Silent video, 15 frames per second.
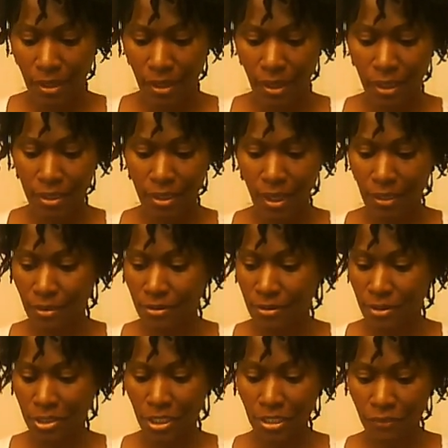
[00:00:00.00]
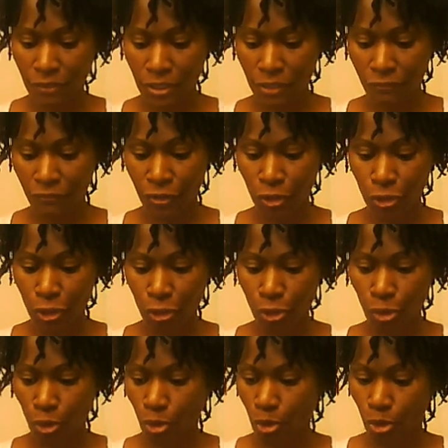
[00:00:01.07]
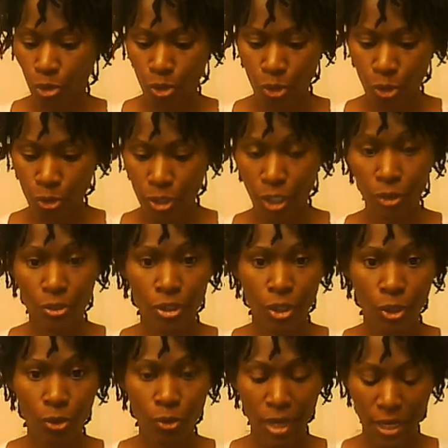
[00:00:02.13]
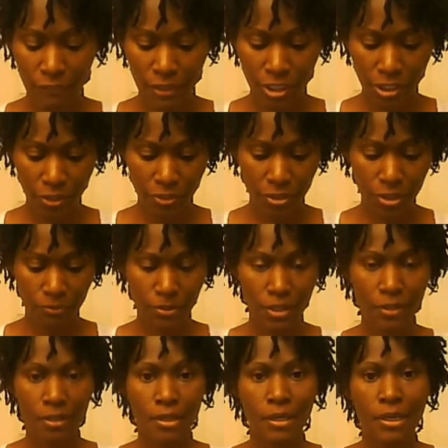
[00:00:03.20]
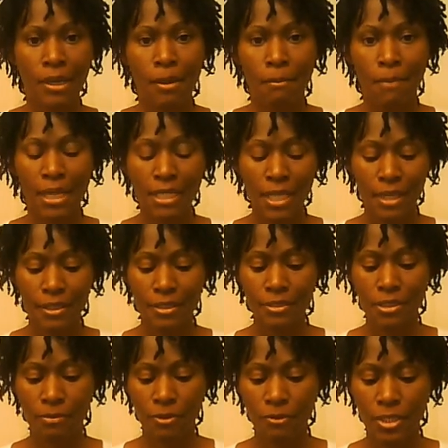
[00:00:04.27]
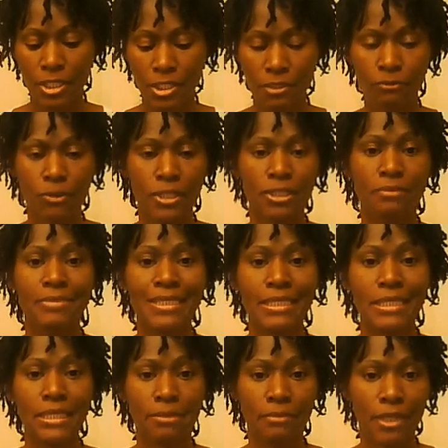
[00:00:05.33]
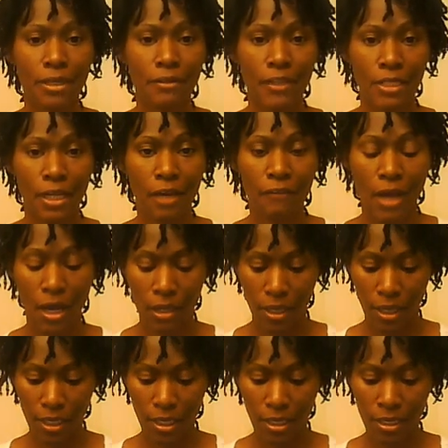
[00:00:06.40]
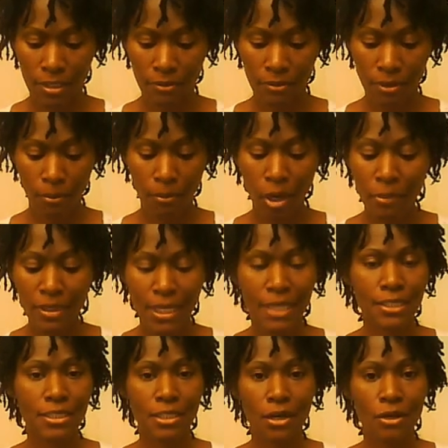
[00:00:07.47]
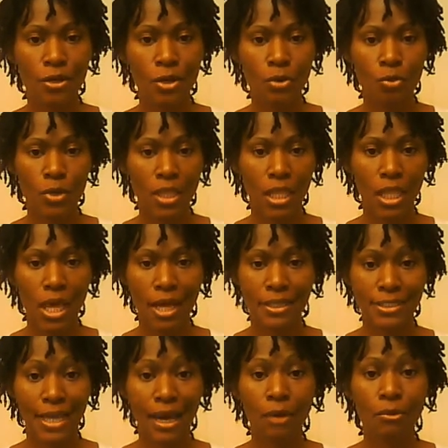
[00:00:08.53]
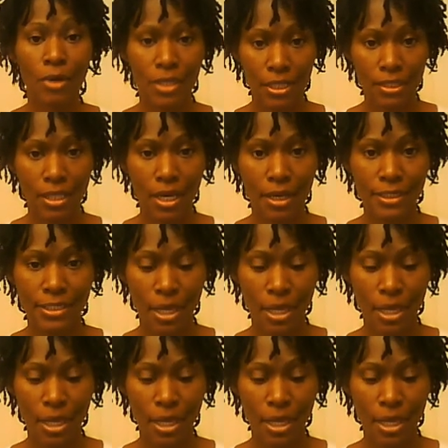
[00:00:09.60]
And just for a few of you who don't know who I haven't shared this with, my lock inspiration was B. Smith, and the moment I saw her with locks, I wanted locks.